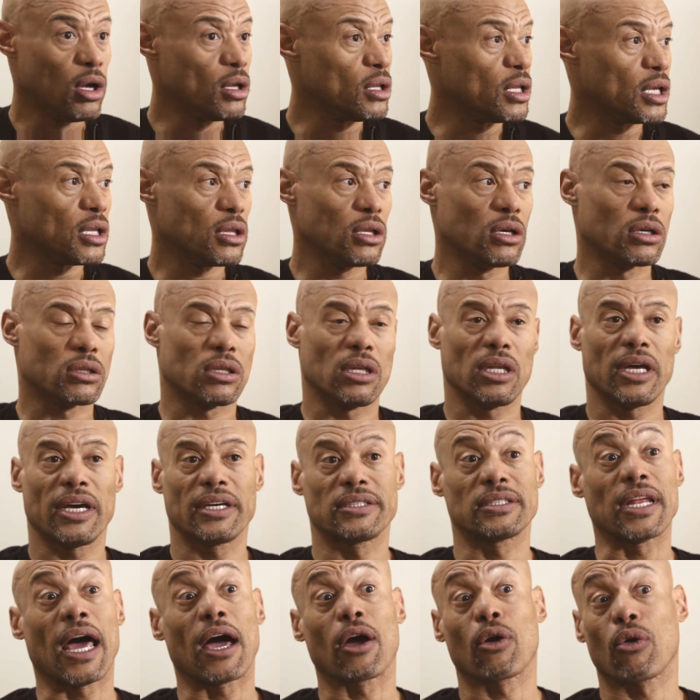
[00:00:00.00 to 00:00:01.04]
Like, look, the
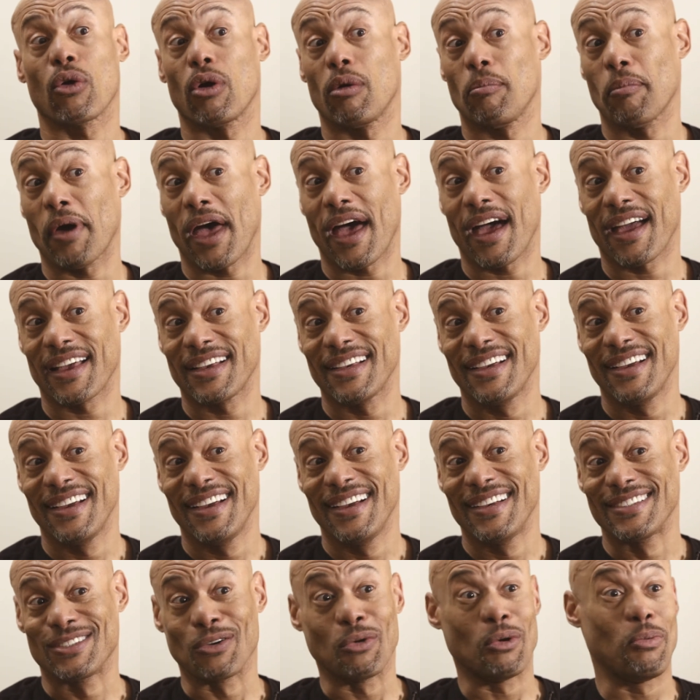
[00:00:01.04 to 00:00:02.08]
leg's not growing back.
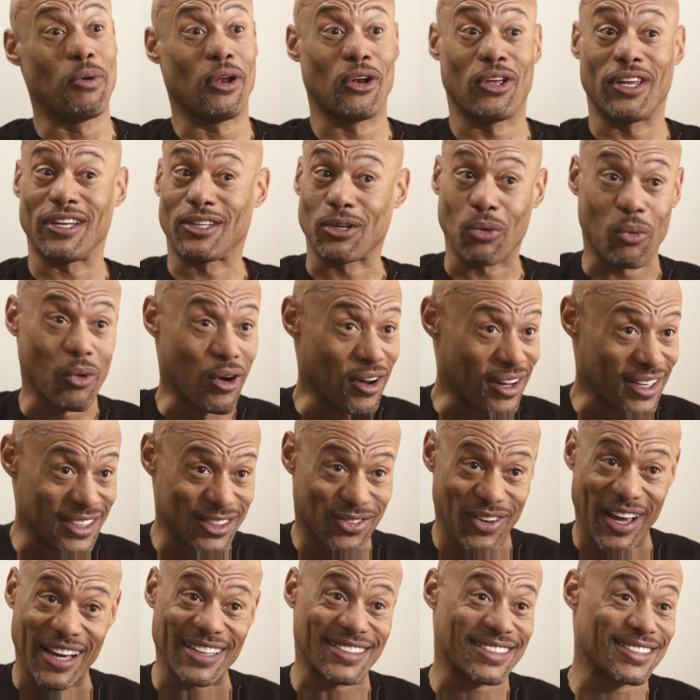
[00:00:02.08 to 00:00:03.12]
So we better get to work as
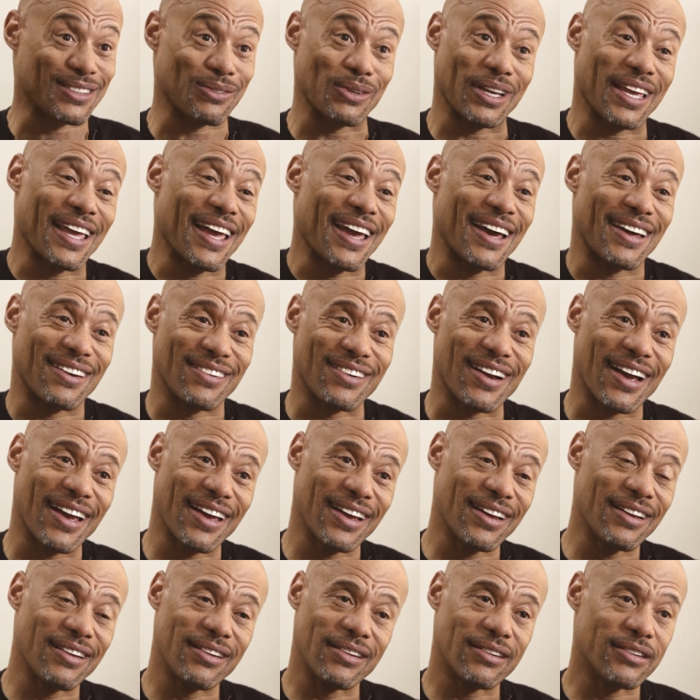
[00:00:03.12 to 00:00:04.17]
fast as we can, right?